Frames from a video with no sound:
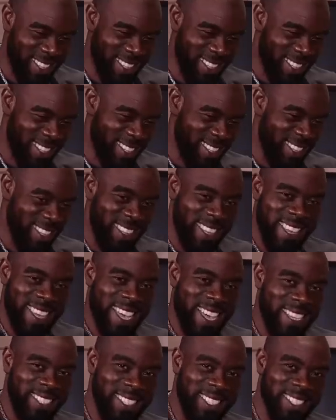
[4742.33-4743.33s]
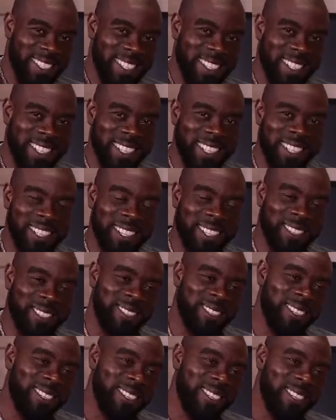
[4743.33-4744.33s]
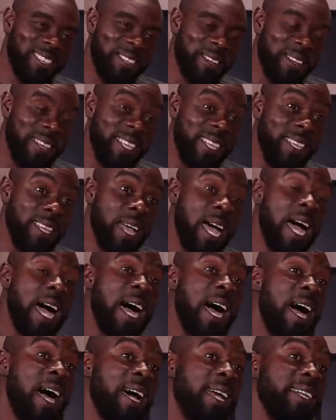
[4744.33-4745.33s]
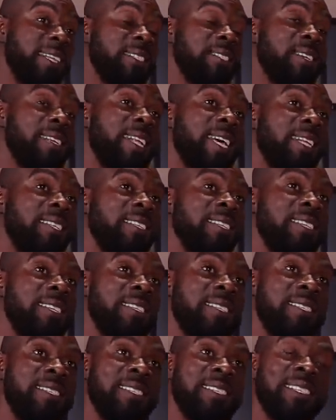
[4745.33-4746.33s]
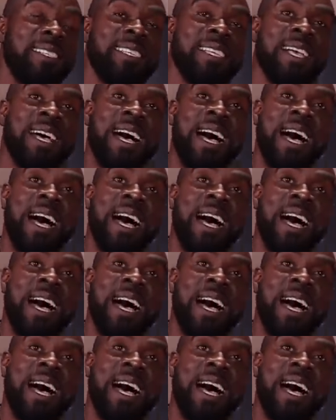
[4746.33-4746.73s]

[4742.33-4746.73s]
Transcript: Jam. Yes. Flesh Rhythm. Ah, so that is. Give